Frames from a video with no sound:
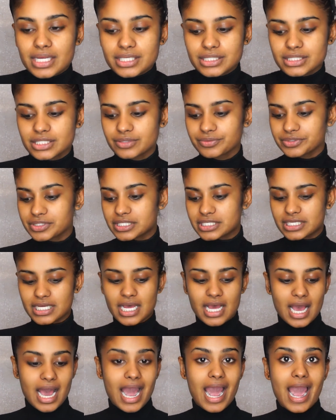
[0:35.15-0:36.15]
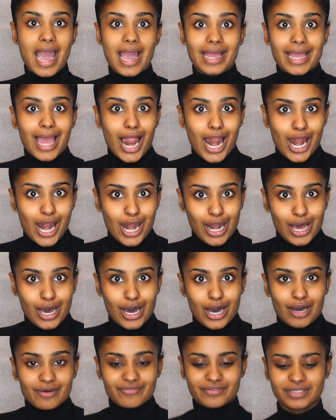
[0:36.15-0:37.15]
Seriously, I
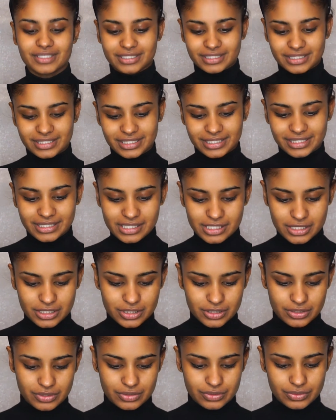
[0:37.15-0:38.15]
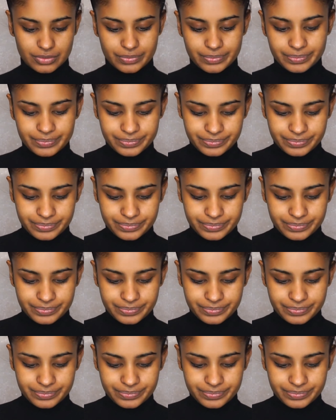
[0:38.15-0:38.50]
love this, so